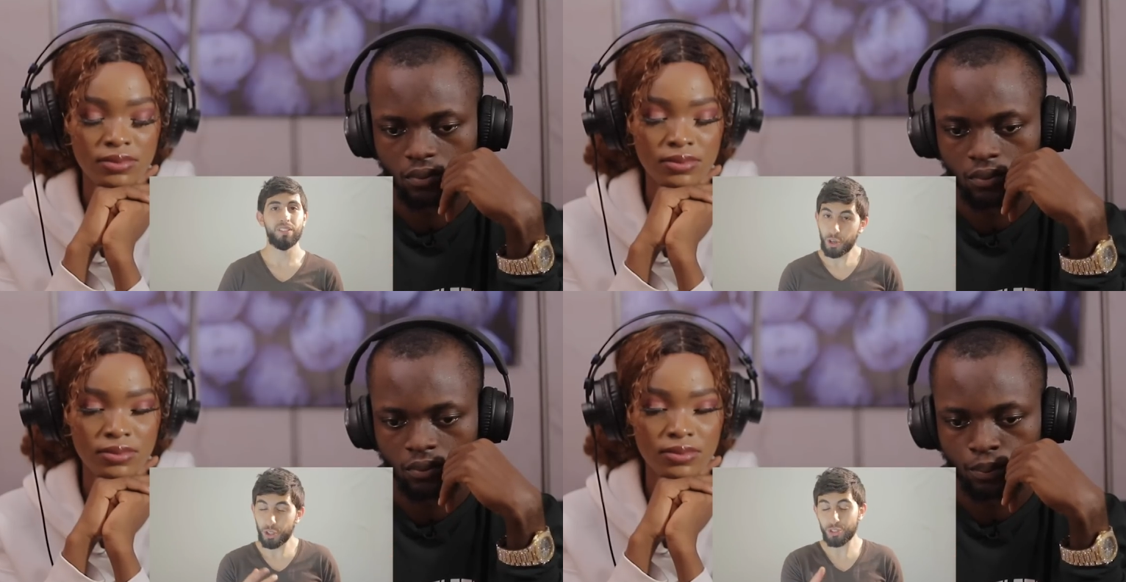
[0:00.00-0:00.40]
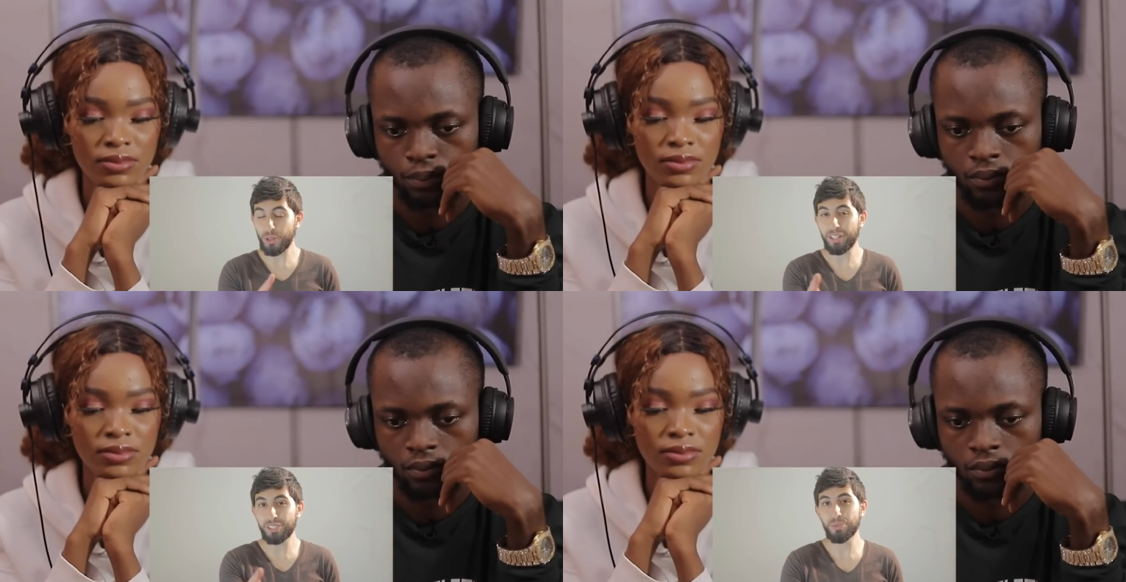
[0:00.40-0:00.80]

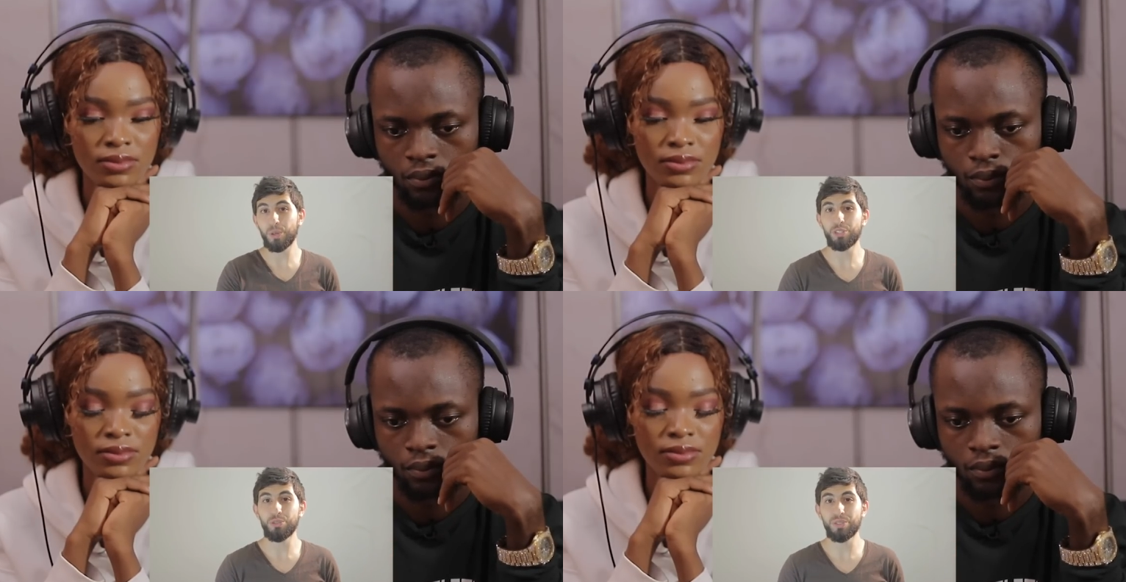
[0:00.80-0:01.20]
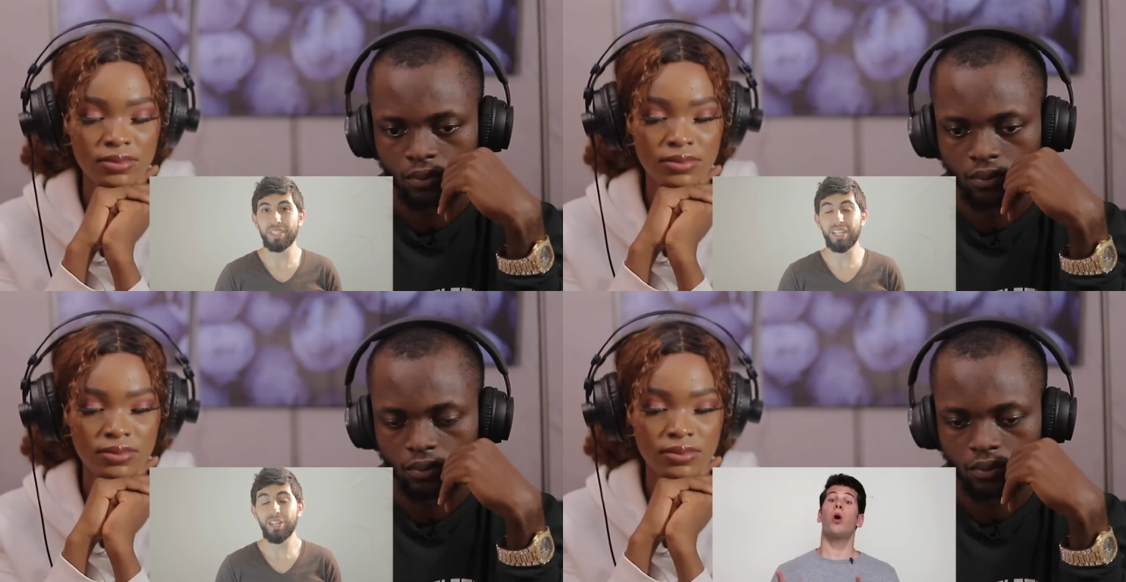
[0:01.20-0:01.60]
Speaker 1: Contrary to what you
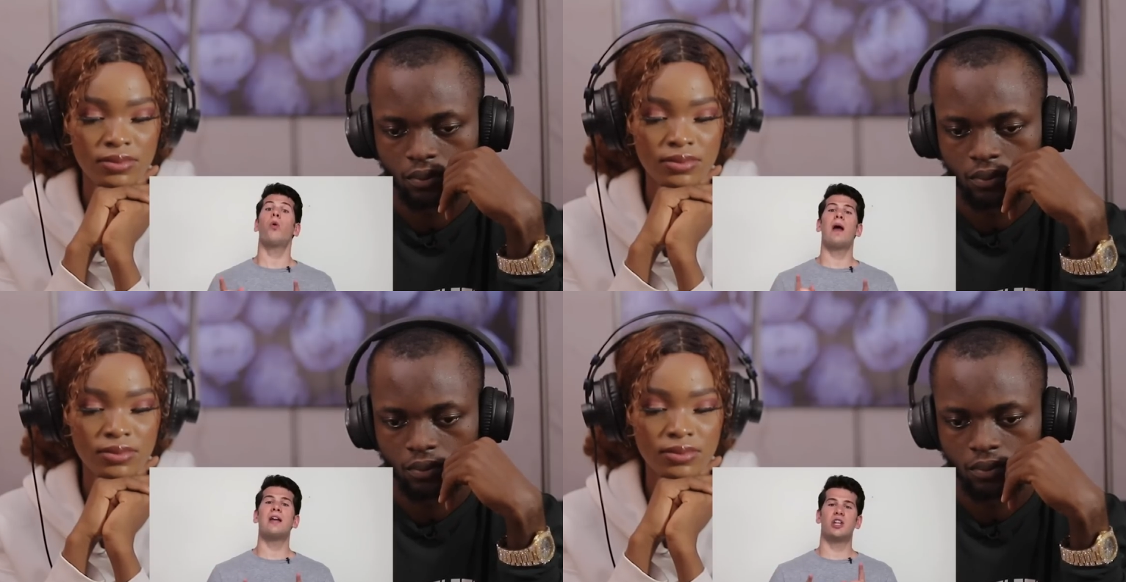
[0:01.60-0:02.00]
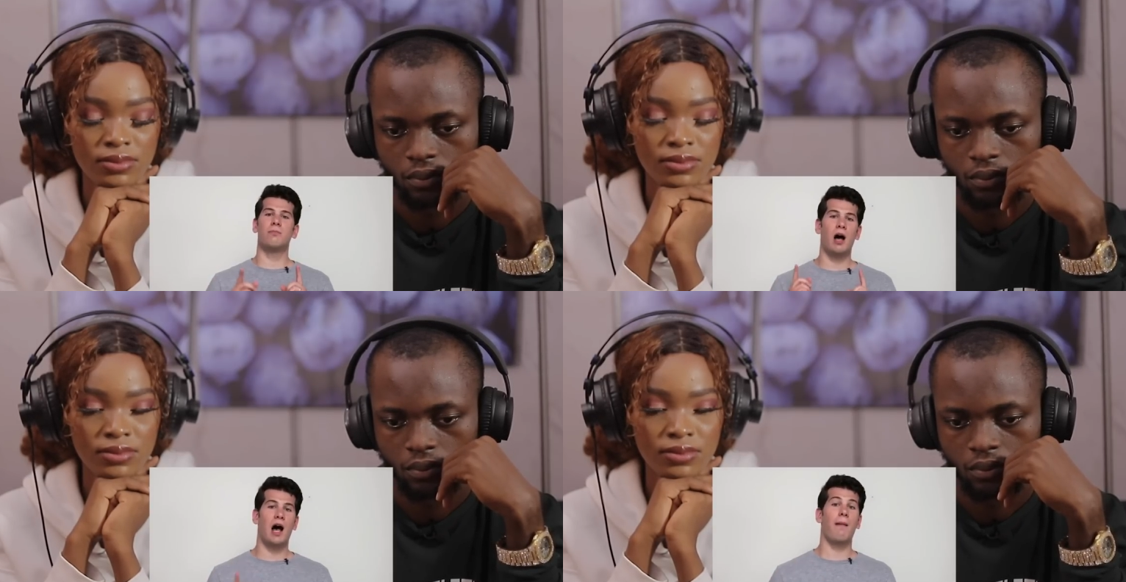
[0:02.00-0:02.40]
said, war
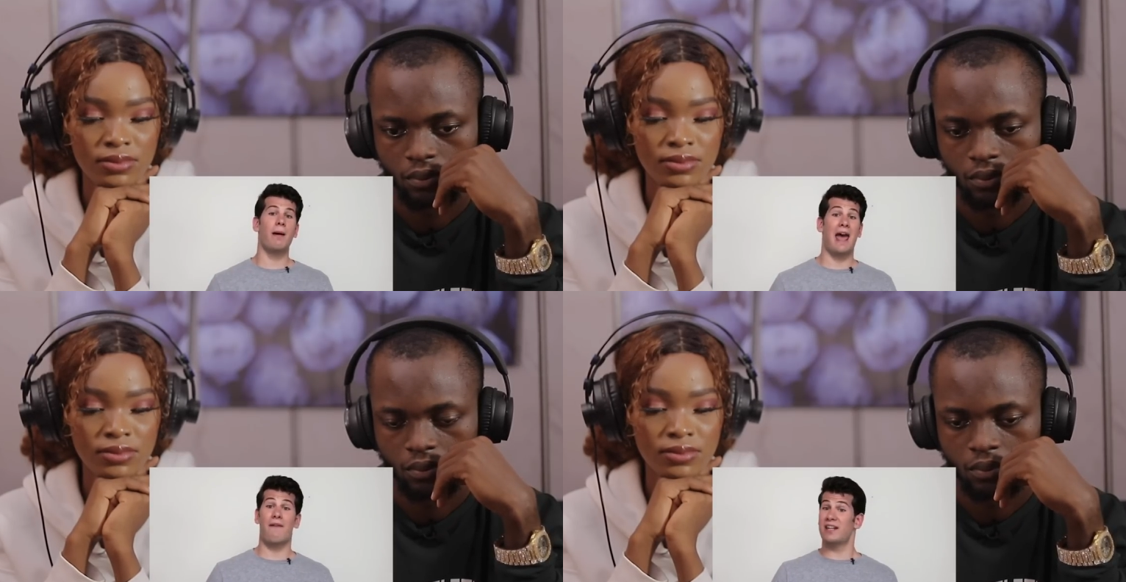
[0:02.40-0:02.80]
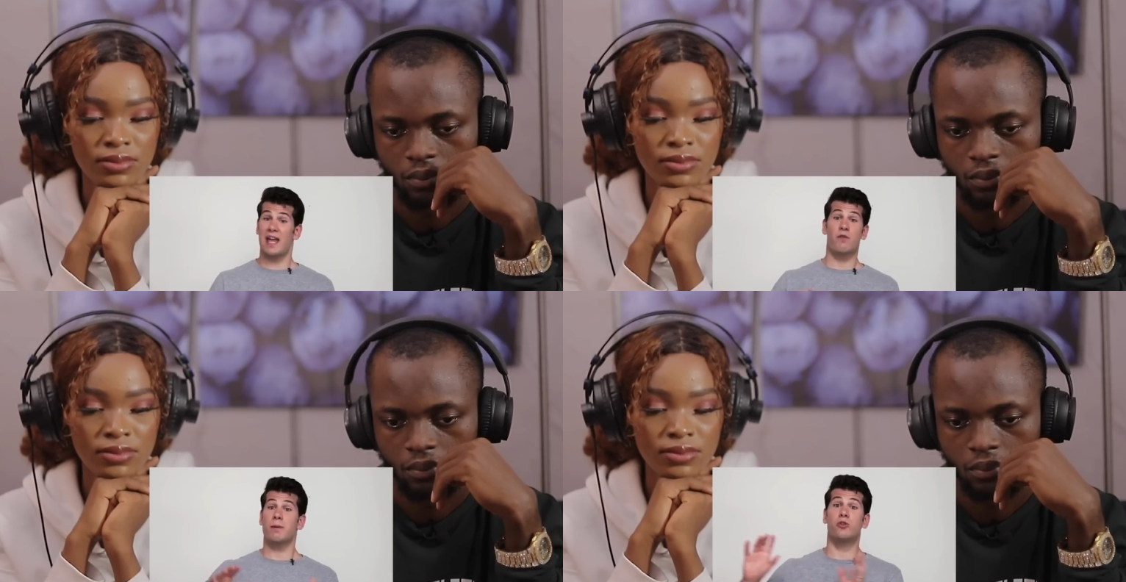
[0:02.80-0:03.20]
waging Muhammad, having
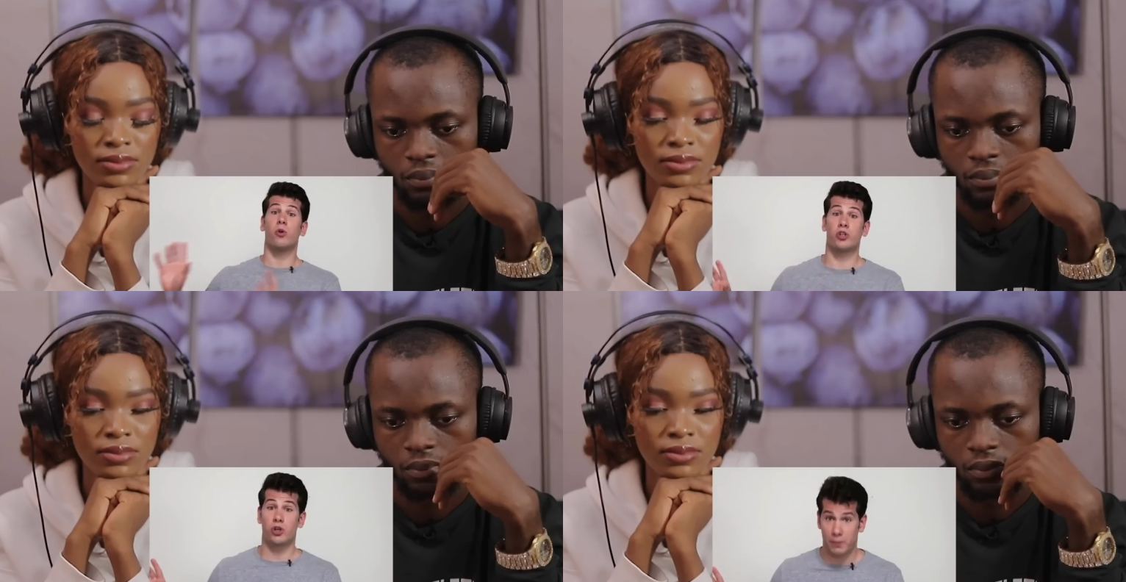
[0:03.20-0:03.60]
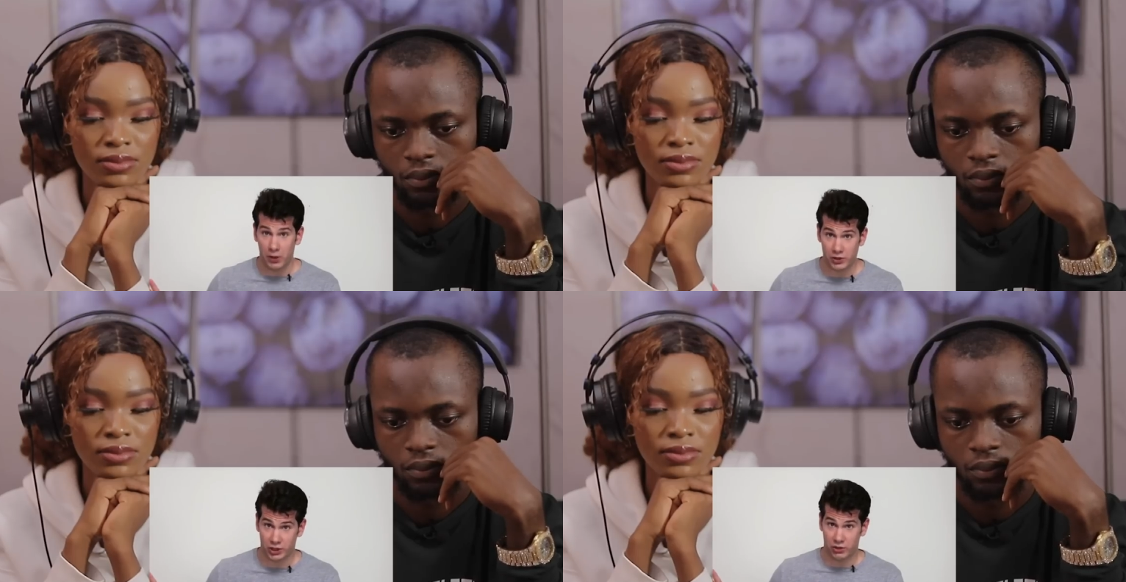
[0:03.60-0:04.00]
never been tortured or
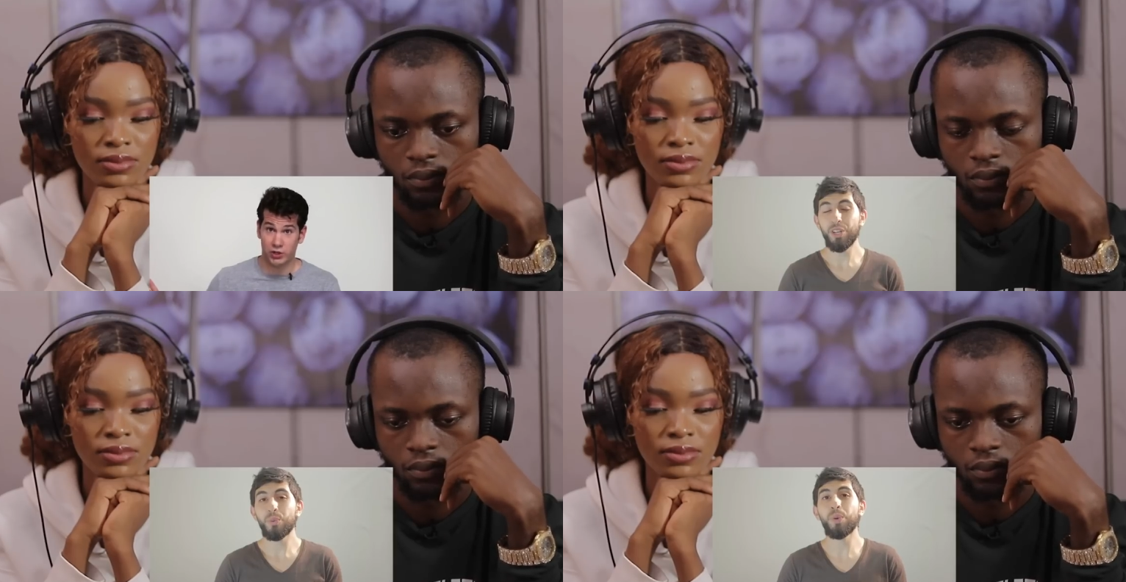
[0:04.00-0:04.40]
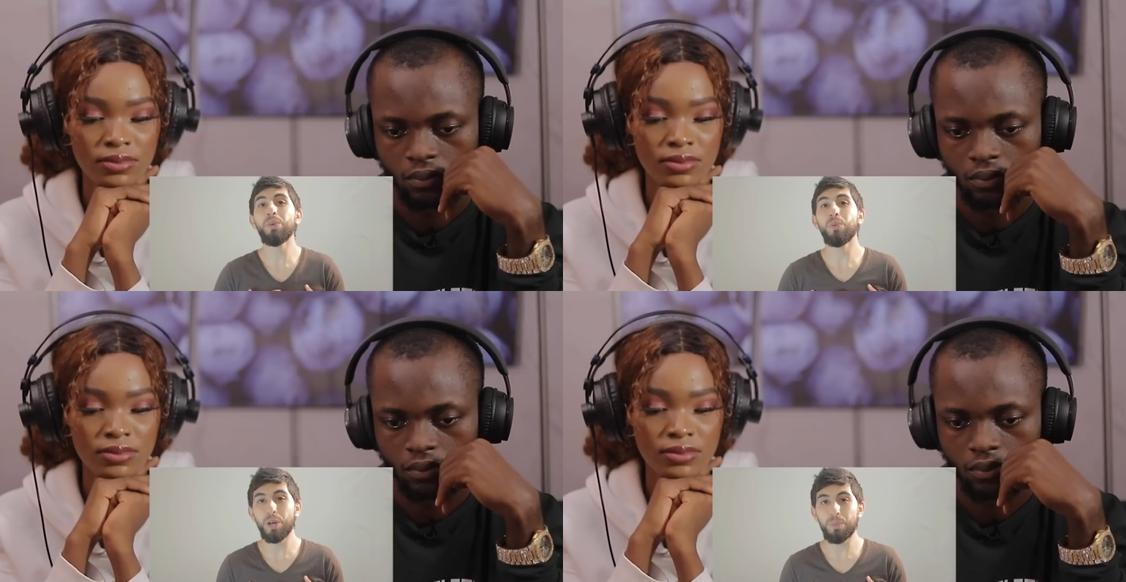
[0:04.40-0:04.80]
persecuted. To the we
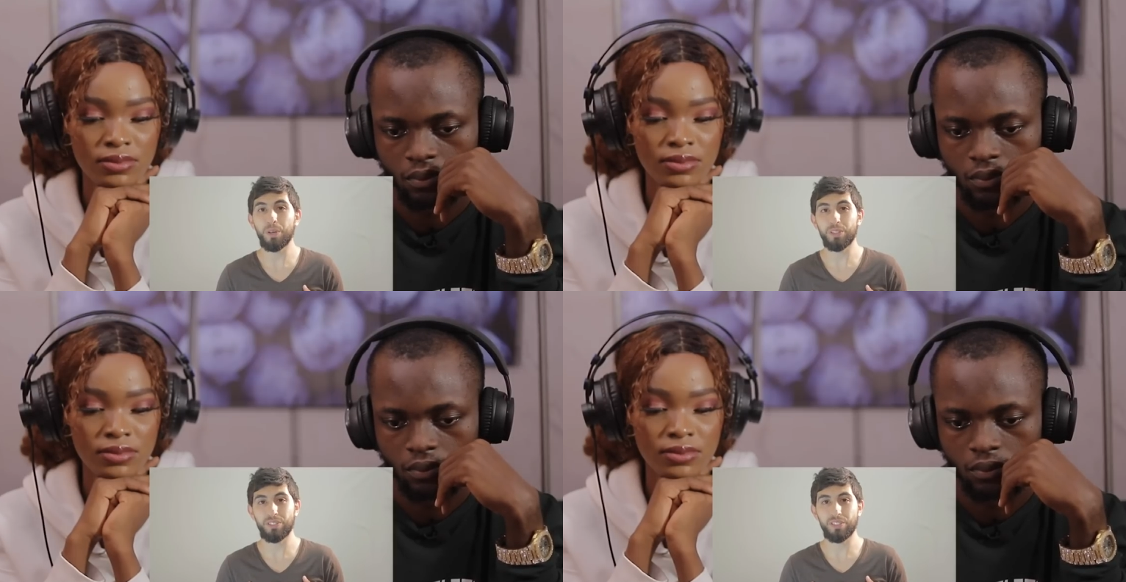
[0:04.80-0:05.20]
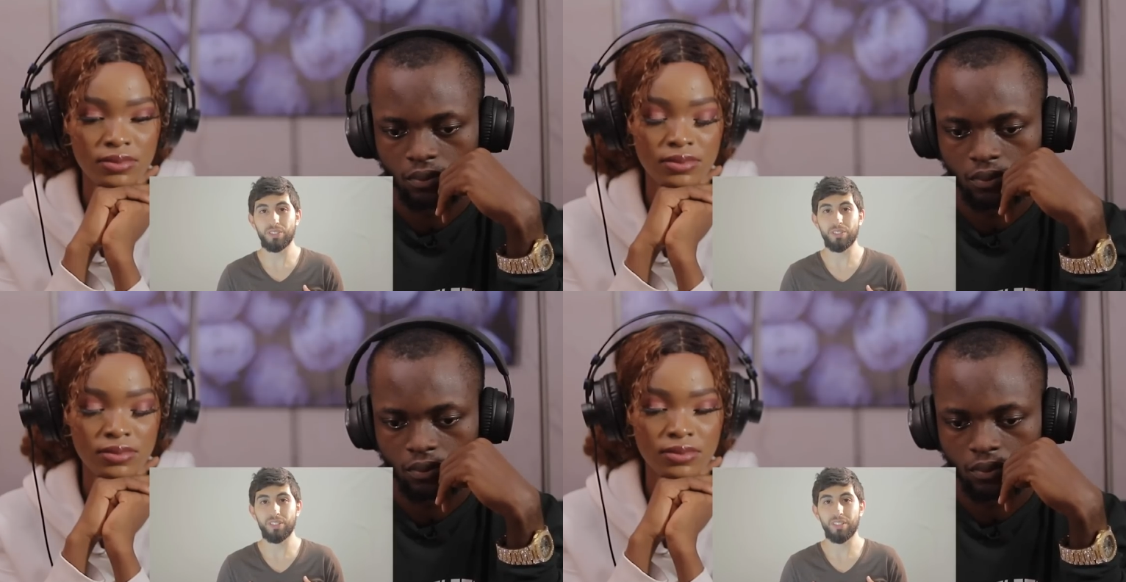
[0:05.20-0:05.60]
were
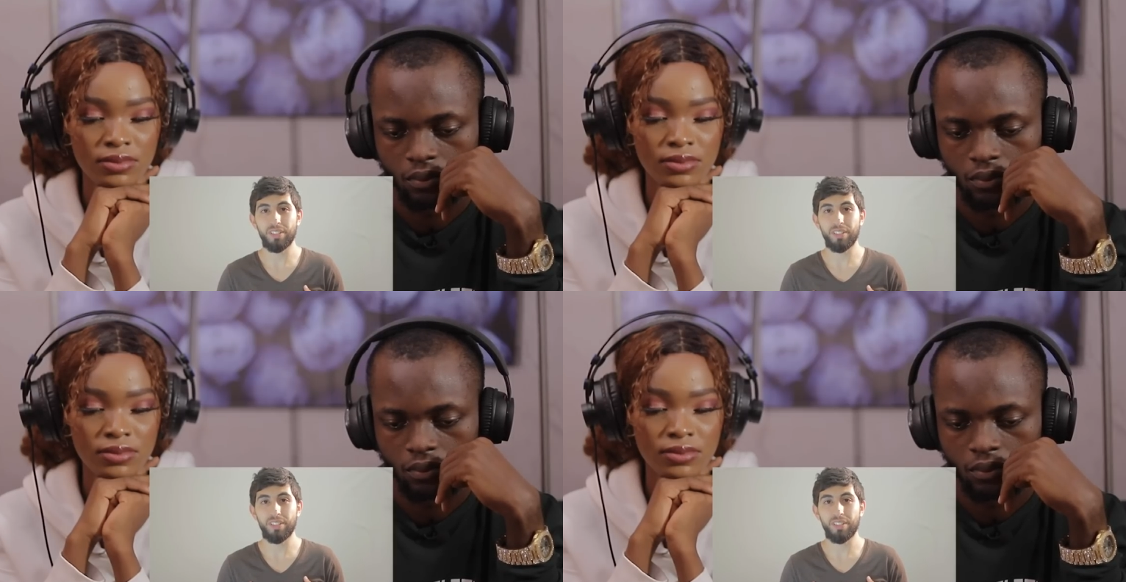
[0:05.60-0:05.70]
persecuted.